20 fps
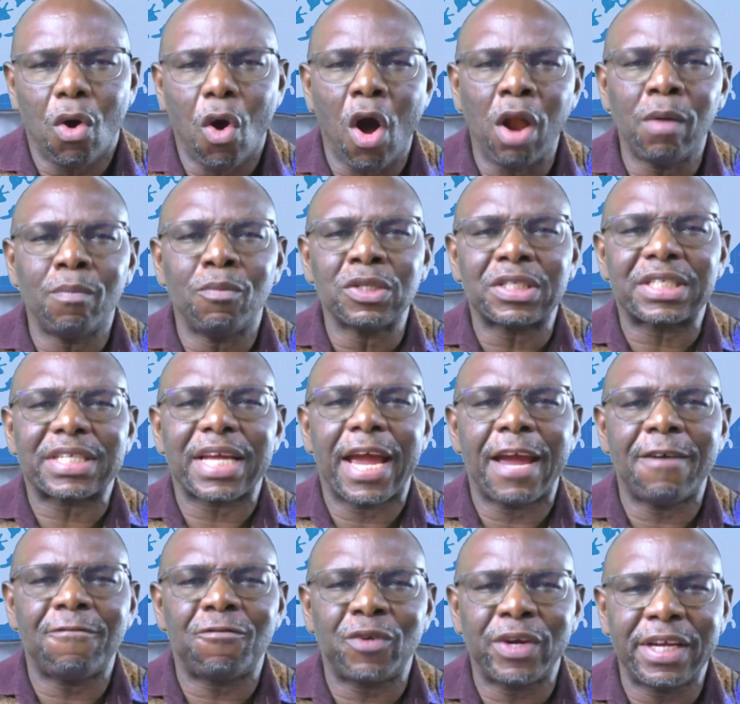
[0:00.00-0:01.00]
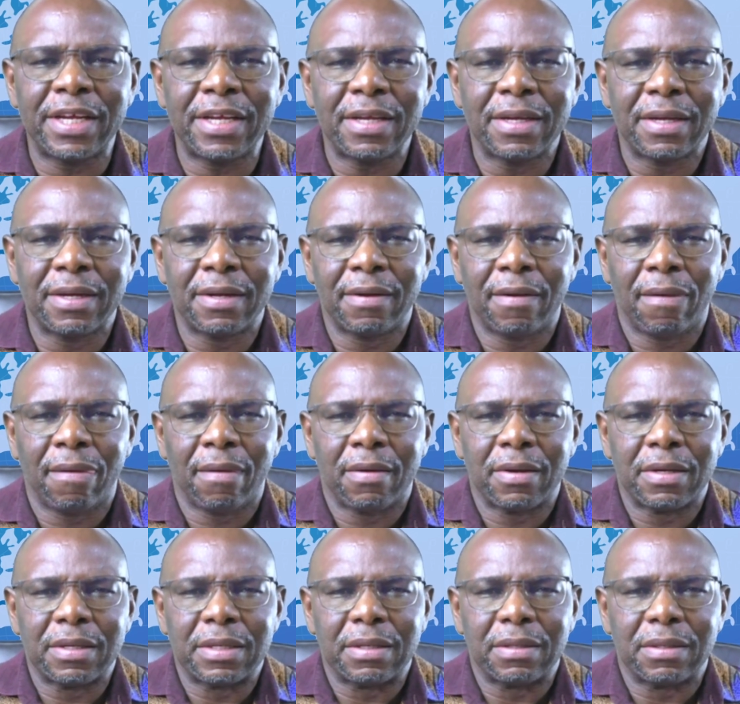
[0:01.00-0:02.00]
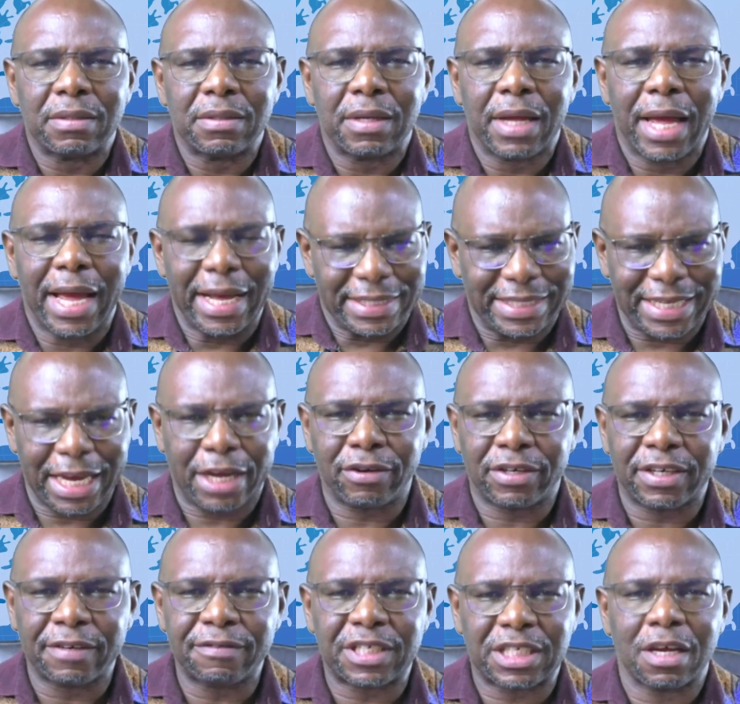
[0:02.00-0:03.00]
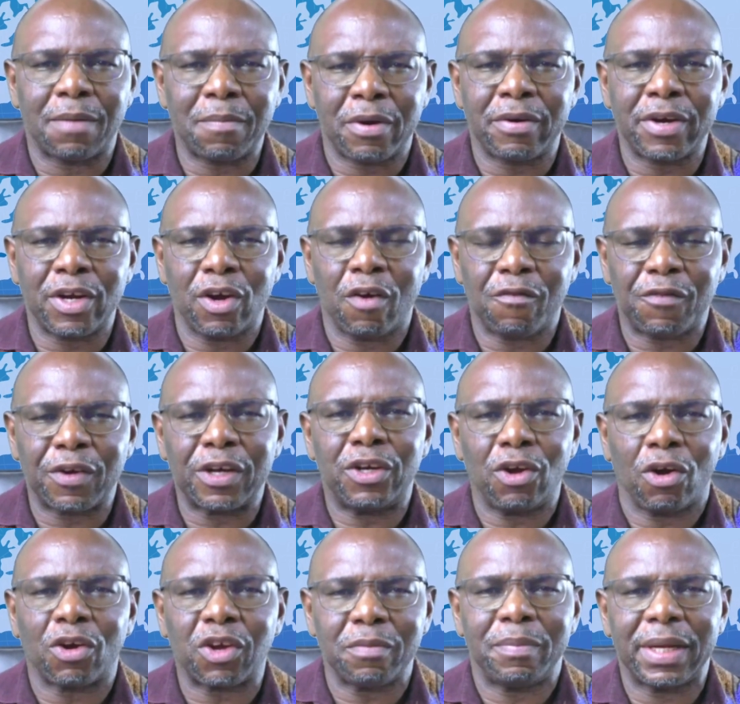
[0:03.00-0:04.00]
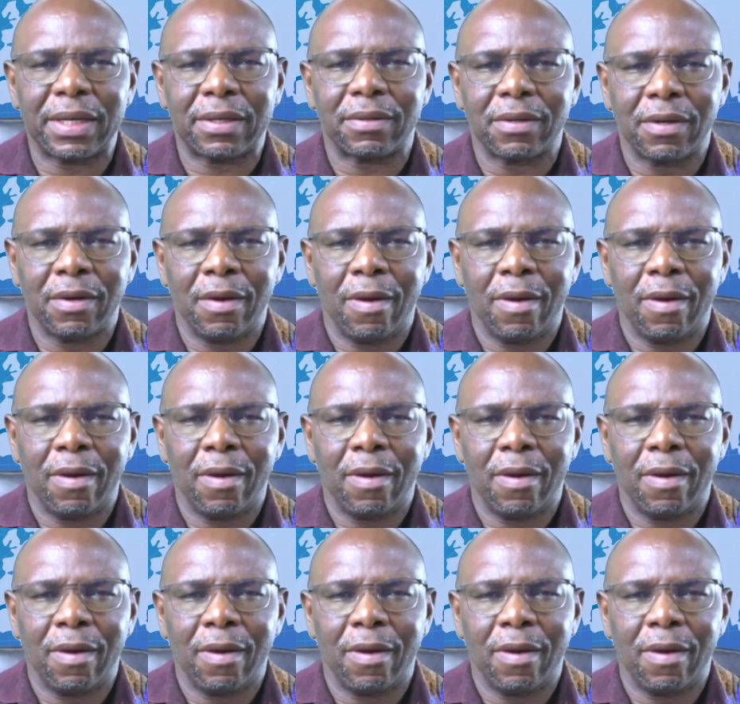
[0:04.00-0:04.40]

Almost every executive summary of a document